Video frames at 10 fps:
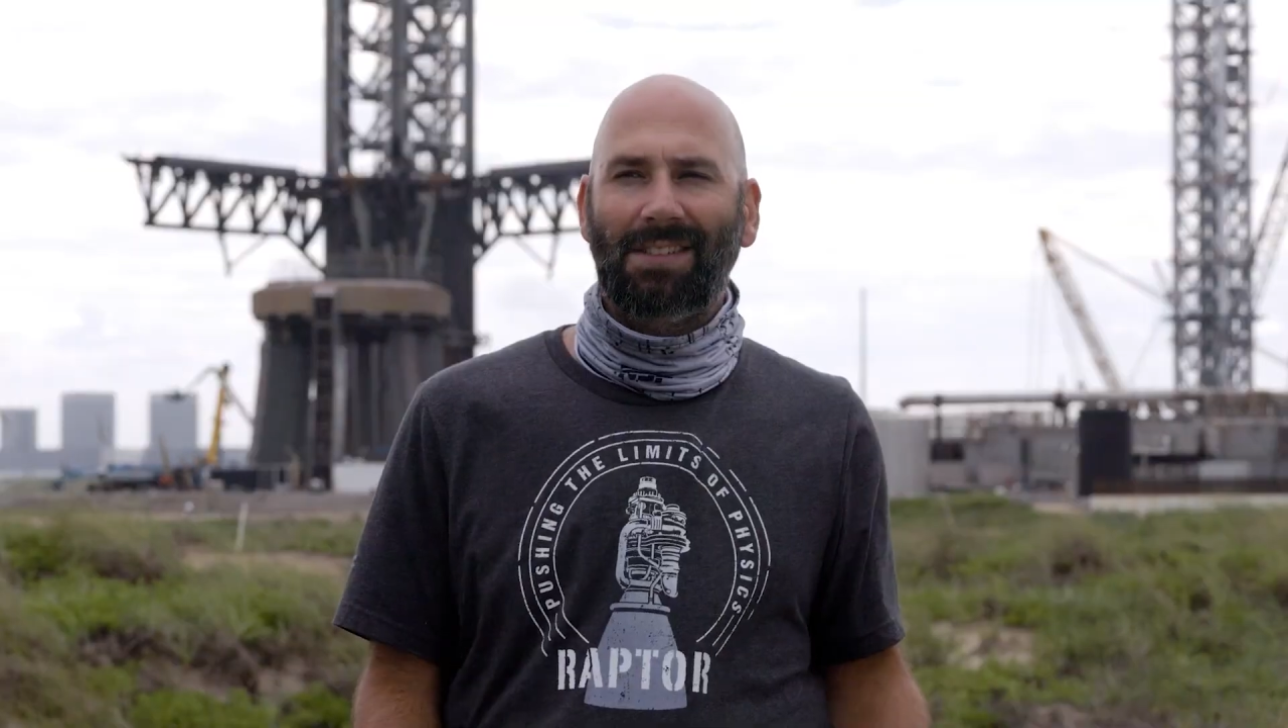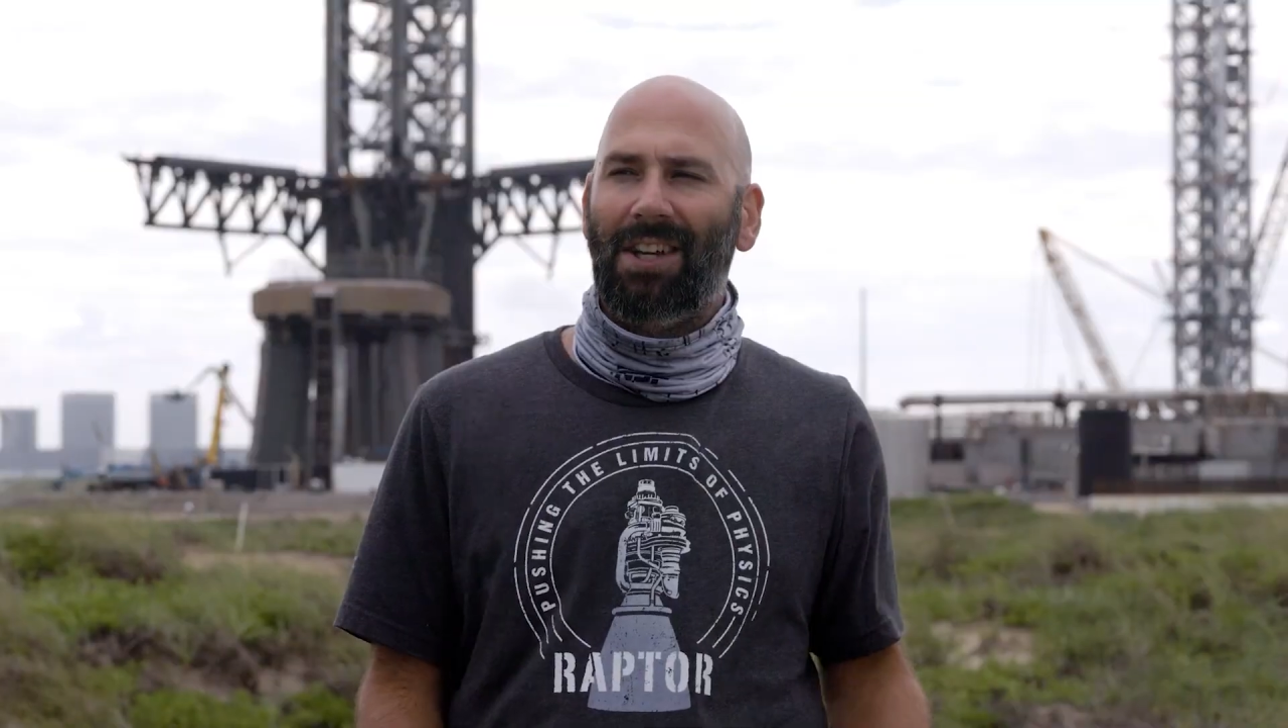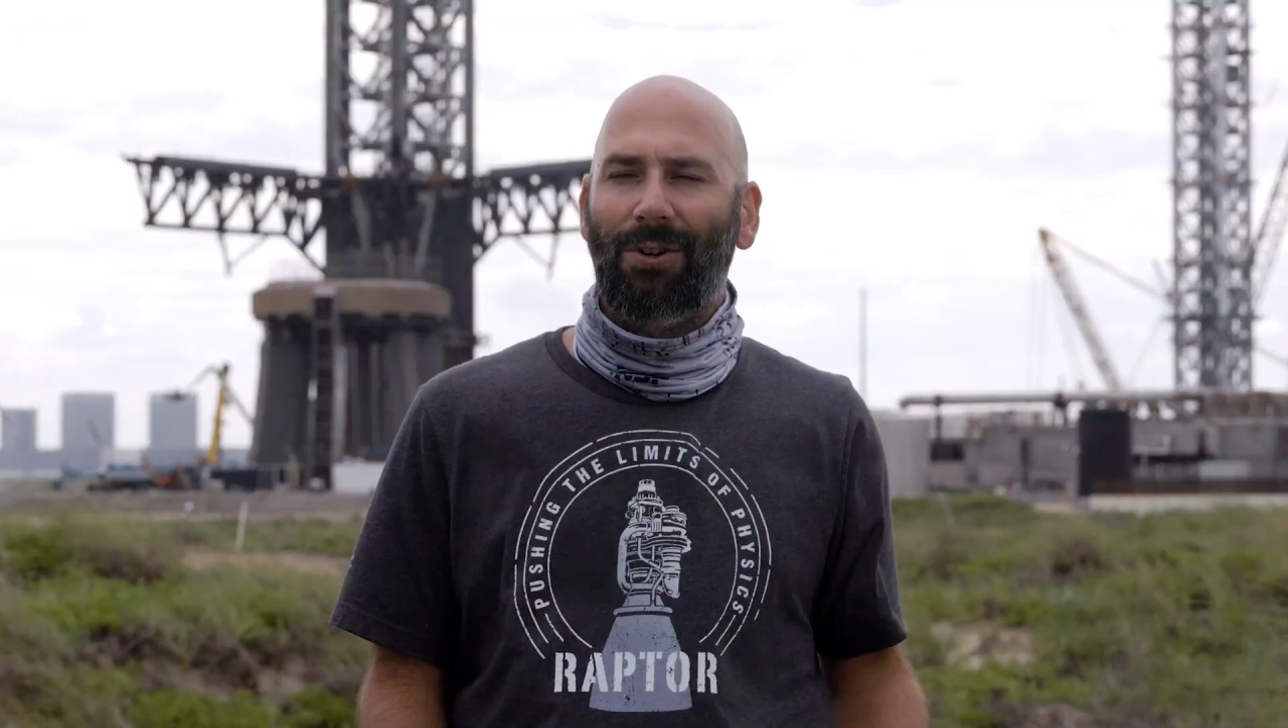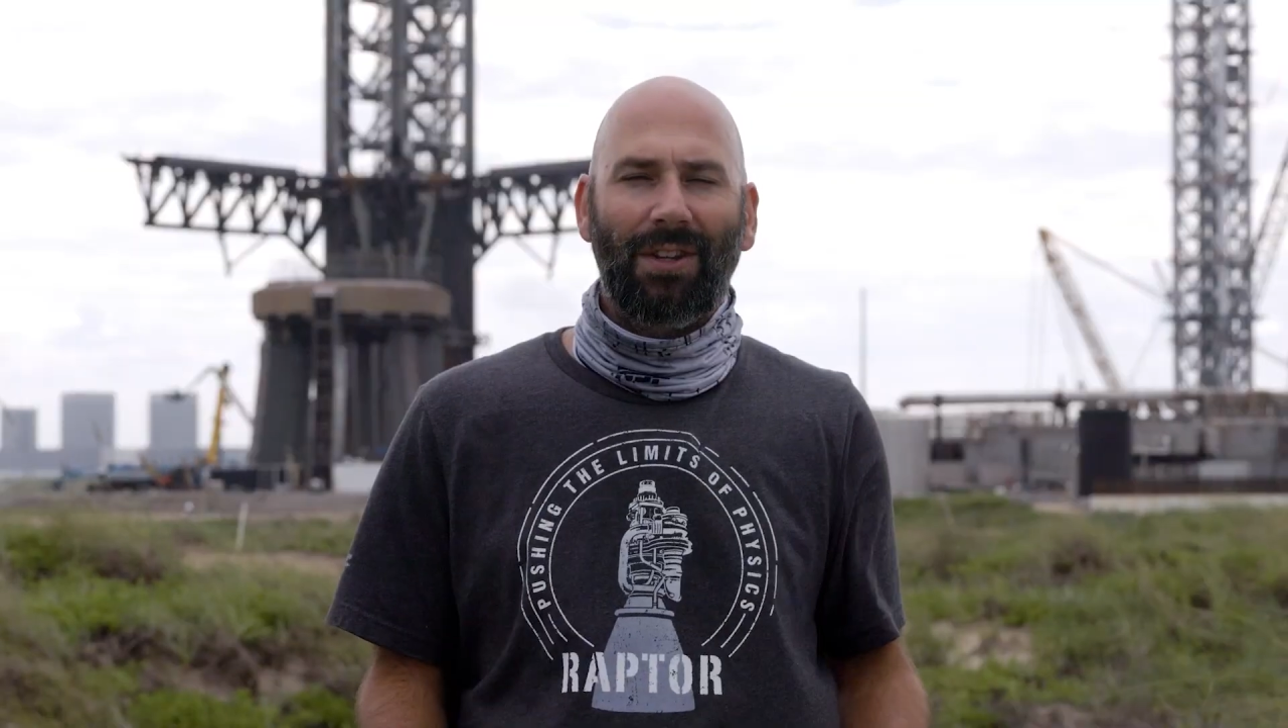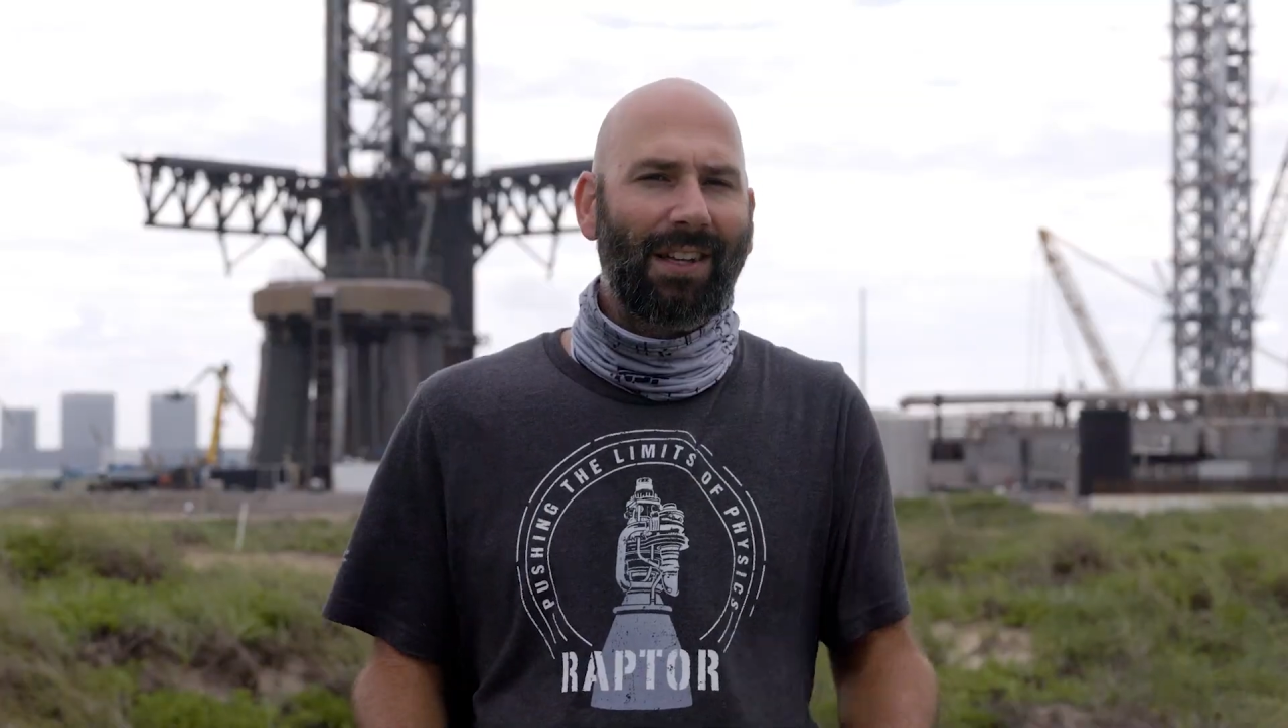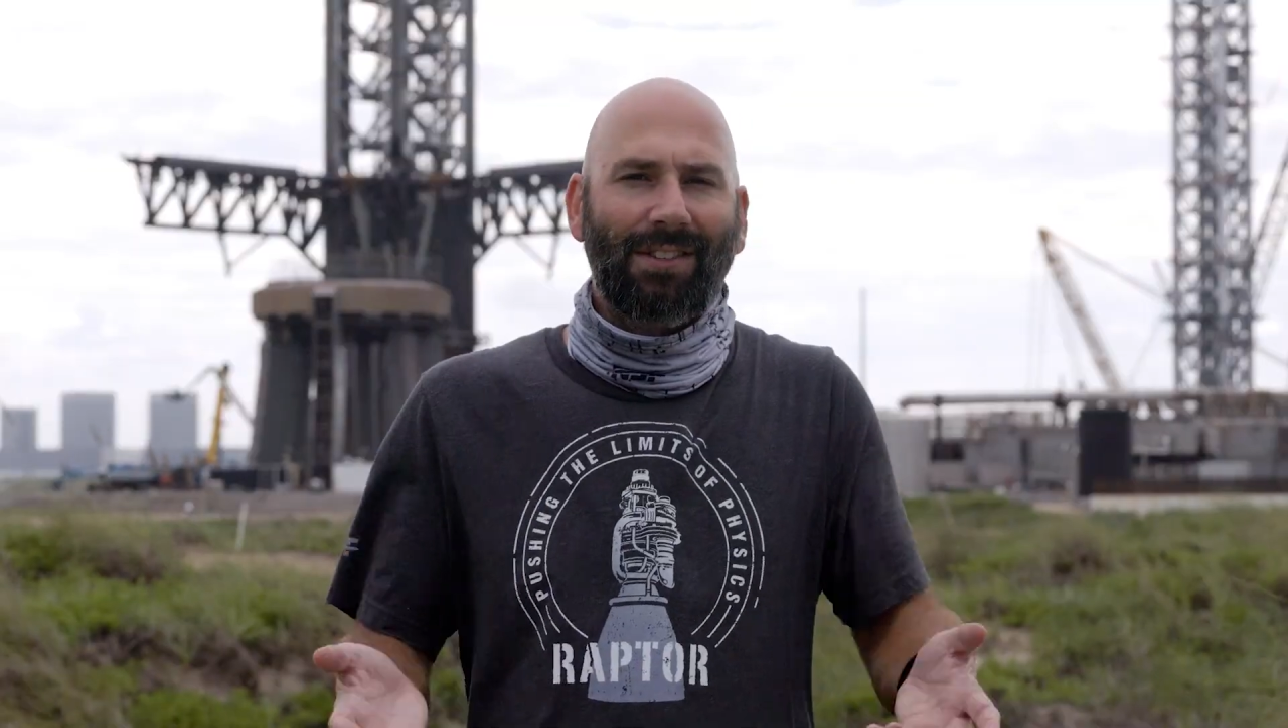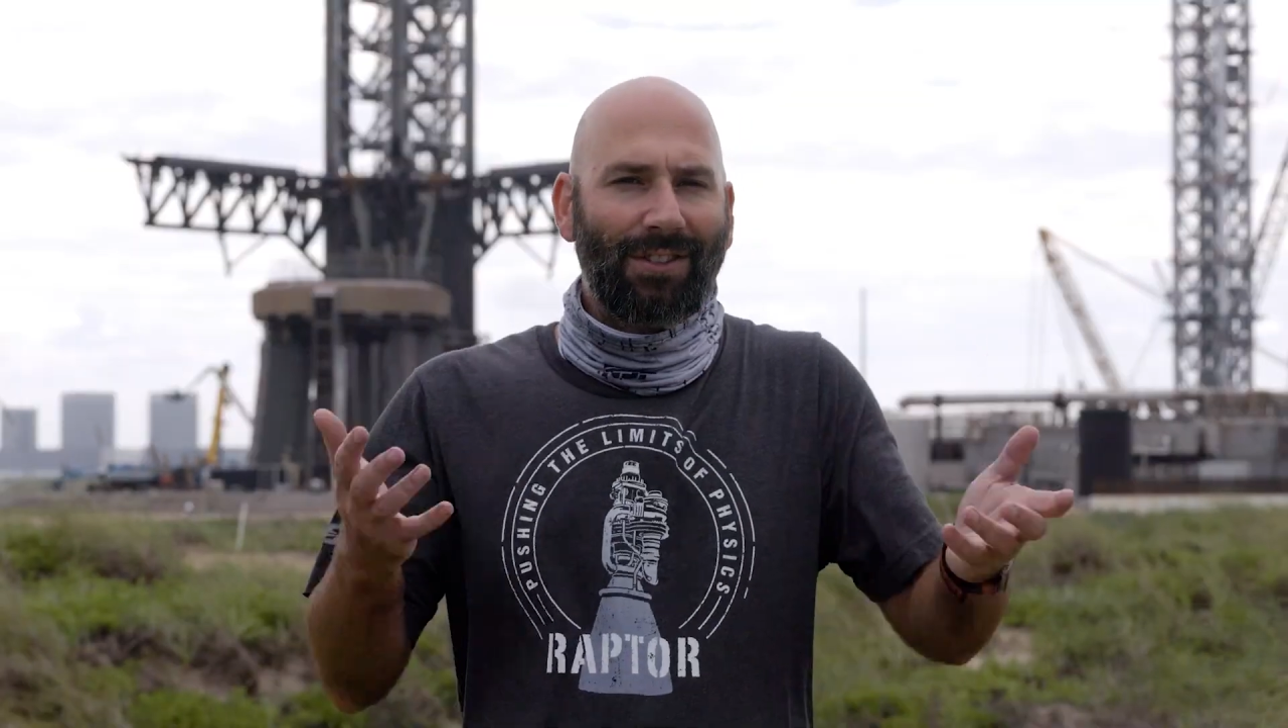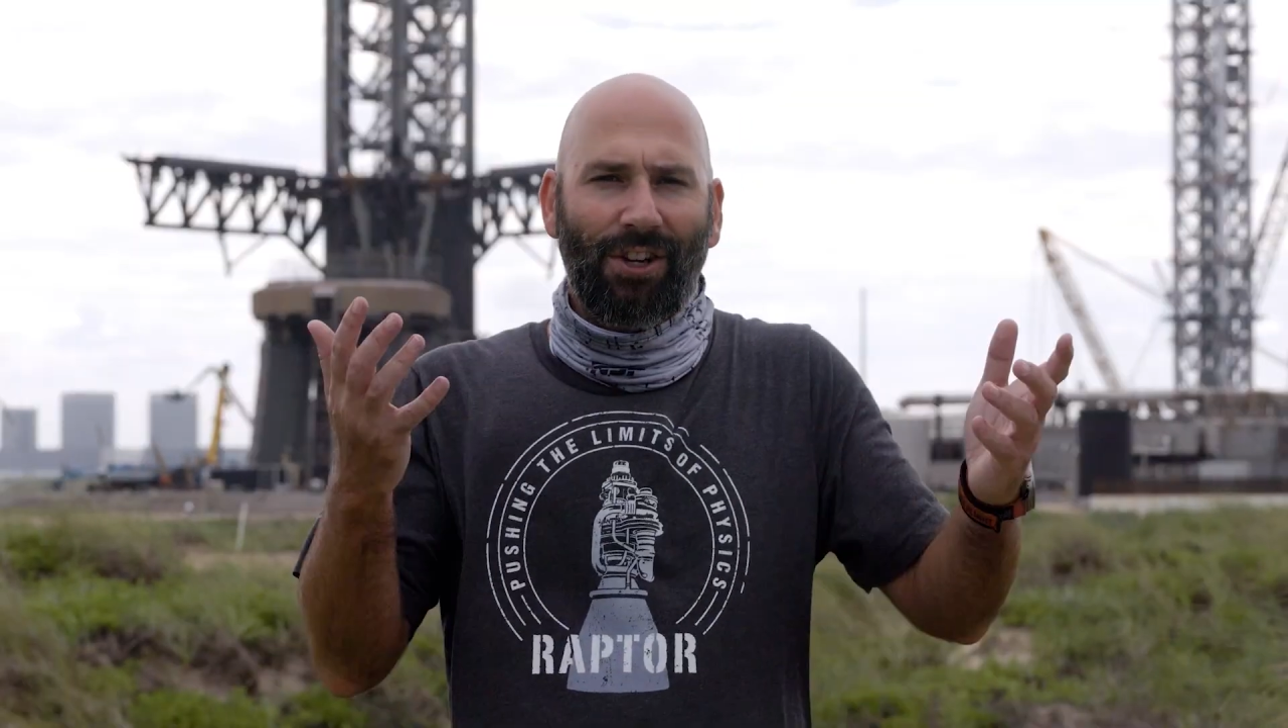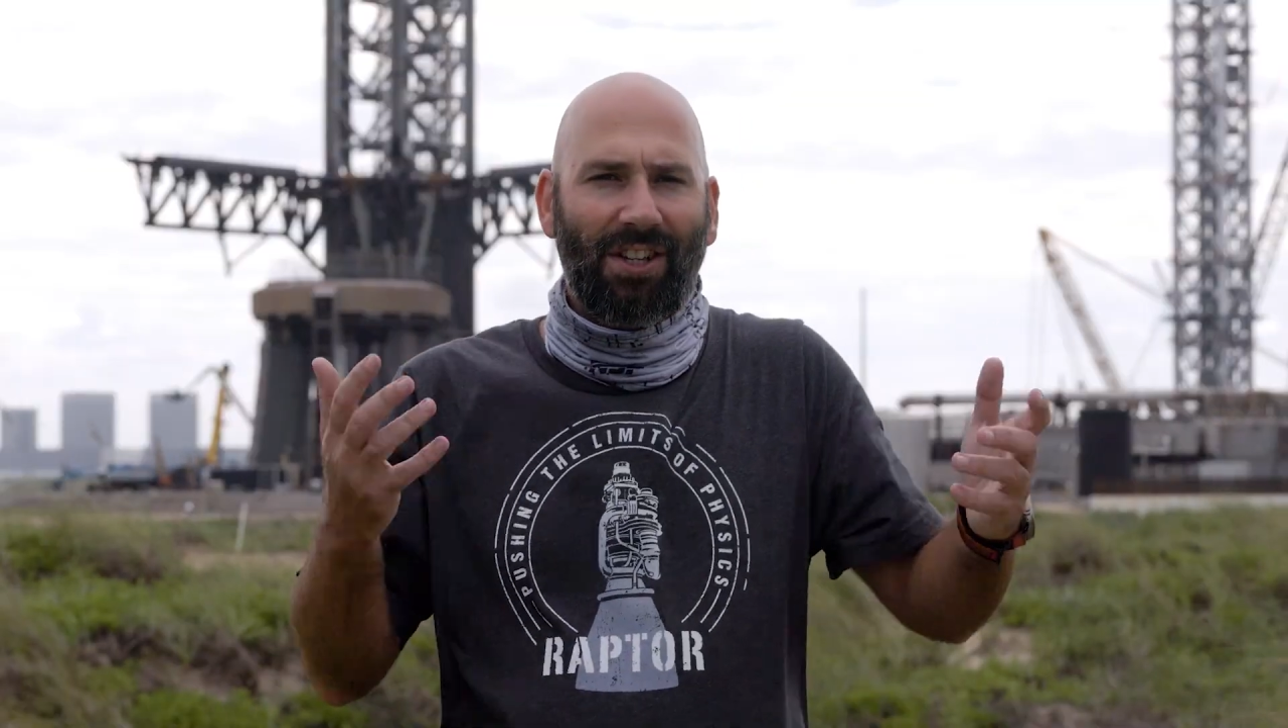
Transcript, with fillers: you know, they could